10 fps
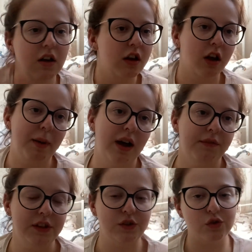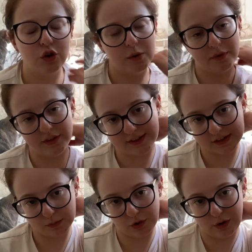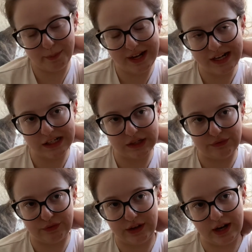come out of this trauma as someone completely different,